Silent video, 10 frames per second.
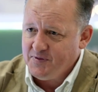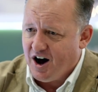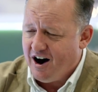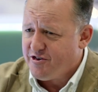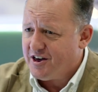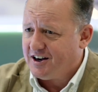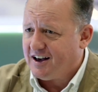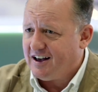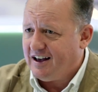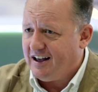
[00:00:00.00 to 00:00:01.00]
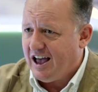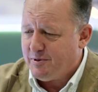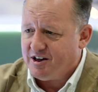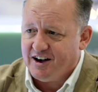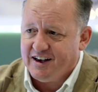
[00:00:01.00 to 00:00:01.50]
I think
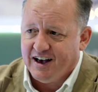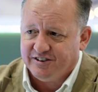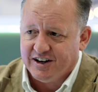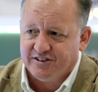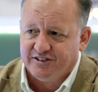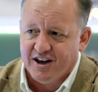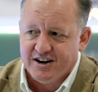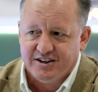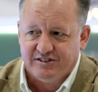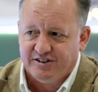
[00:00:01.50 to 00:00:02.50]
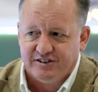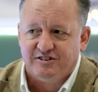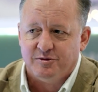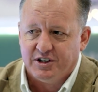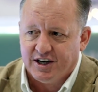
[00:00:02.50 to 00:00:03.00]
MLA has had a stand here since
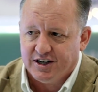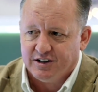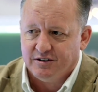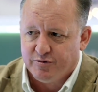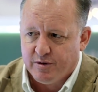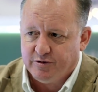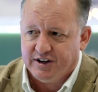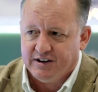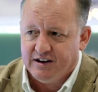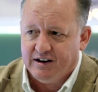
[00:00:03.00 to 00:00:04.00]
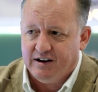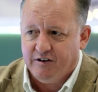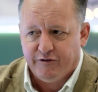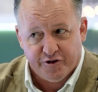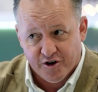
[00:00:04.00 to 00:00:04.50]
the beginning, probably
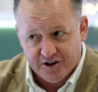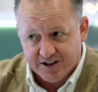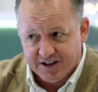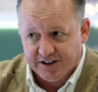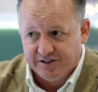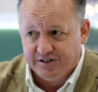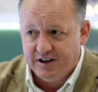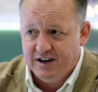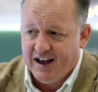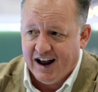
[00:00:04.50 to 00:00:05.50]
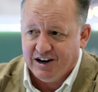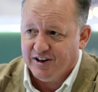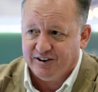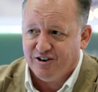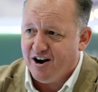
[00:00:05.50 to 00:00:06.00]
for 30 years, and in
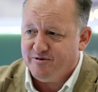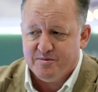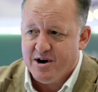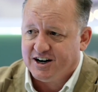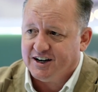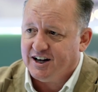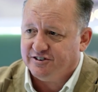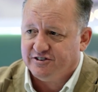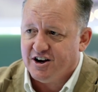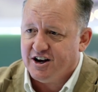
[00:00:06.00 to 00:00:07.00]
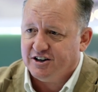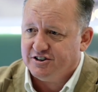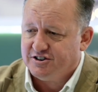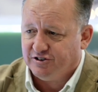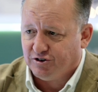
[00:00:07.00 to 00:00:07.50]
that time the market has
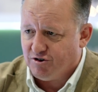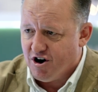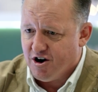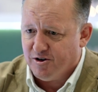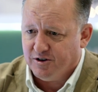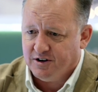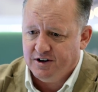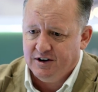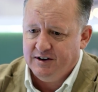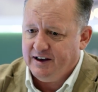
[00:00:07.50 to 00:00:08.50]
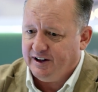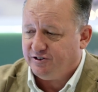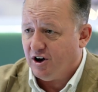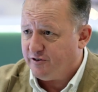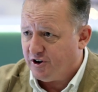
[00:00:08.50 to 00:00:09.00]
changed. It's grown. It's
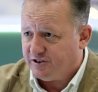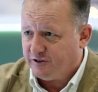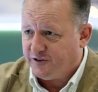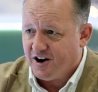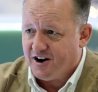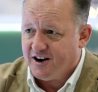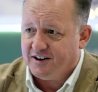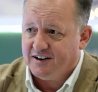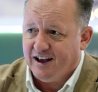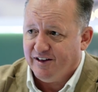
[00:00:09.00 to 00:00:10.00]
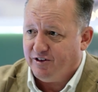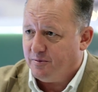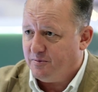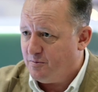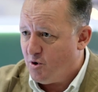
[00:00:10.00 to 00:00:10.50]
diversified, and
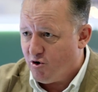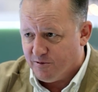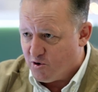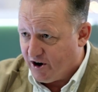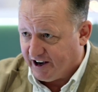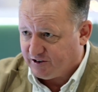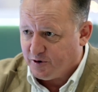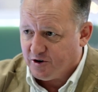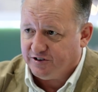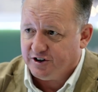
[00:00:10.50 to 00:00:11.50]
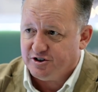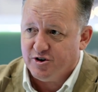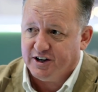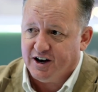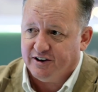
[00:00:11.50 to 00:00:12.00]
the more and more exporters are
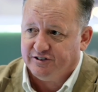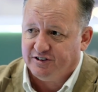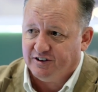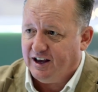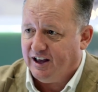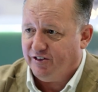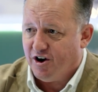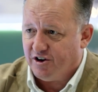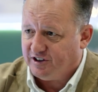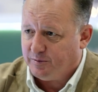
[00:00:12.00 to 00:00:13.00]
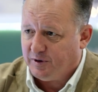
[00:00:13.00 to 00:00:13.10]
joining us in the Aussie